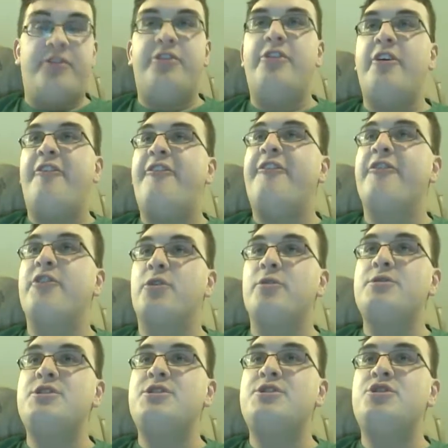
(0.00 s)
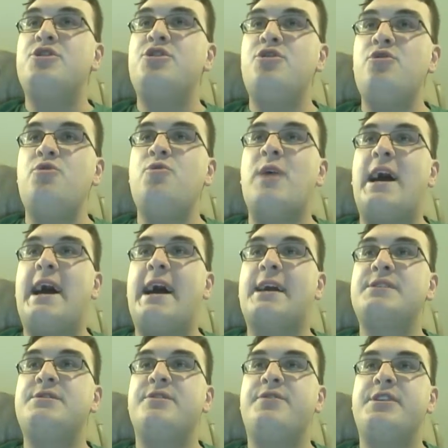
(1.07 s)
The first 2
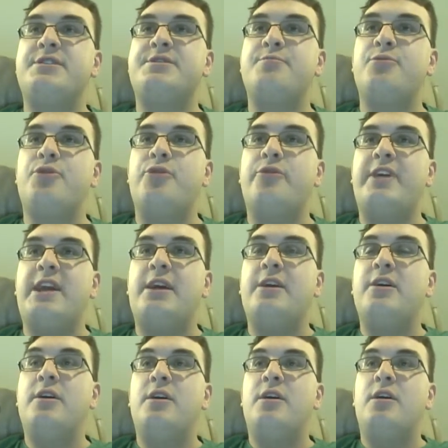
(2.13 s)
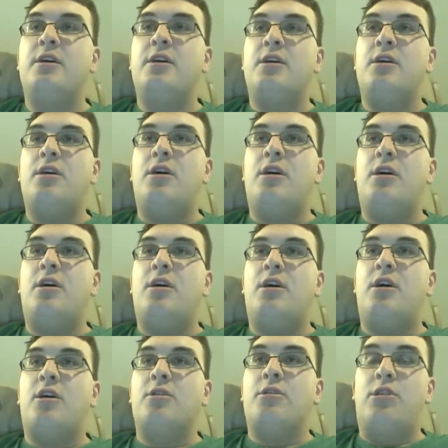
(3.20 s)
acts of this movie
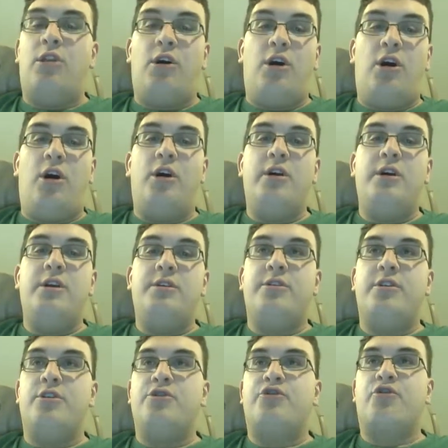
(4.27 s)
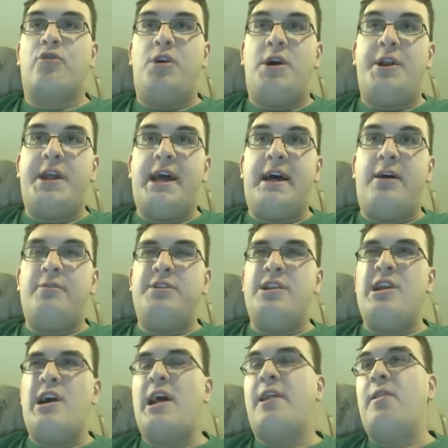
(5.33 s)
are long, they're drawn out,
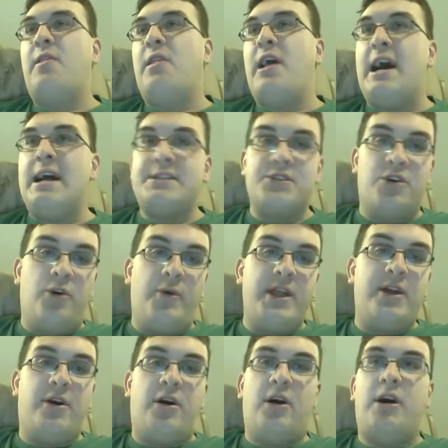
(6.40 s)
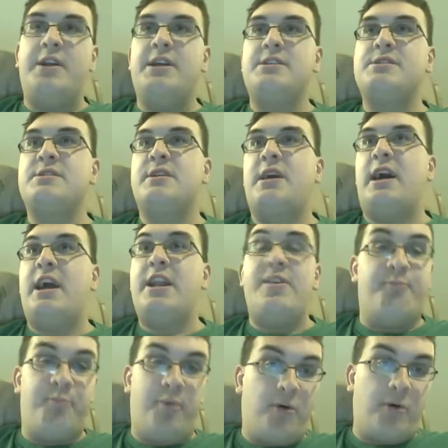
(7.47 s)
not a lot's going on, it's kind
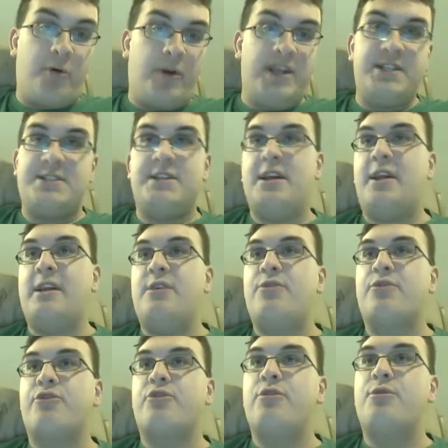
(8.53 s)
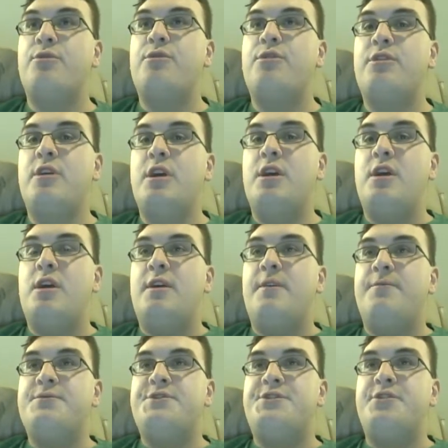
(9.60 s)
of boring to tell you the truth.
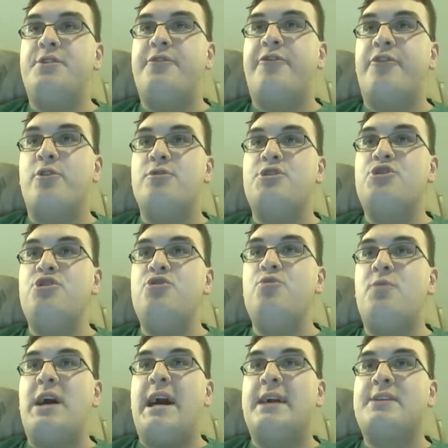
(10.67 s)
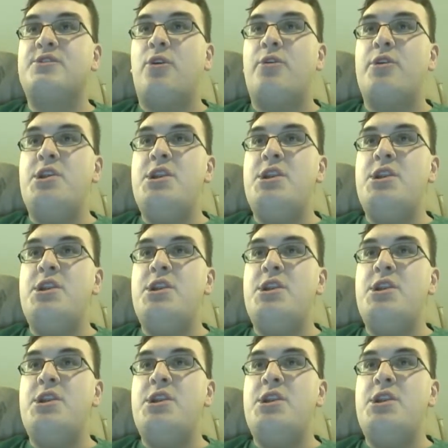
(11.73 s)
So the first 2 acts are